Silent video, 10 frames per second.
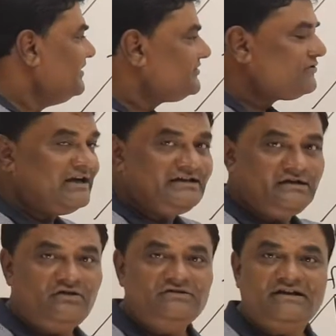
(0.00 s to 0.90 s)
So right
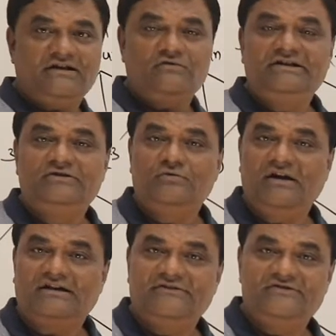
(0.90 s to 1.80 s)
now there are only
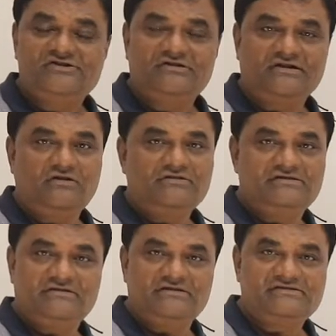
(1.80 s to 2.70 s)
2 activation
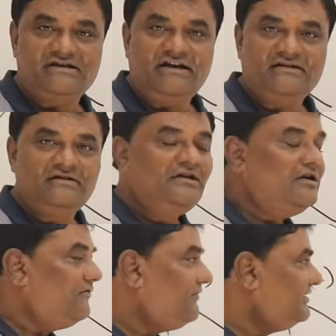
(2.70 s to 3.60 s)
records in the stack.
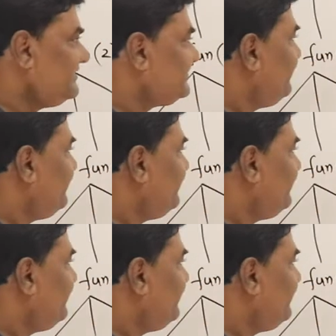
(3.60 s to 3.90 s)
One is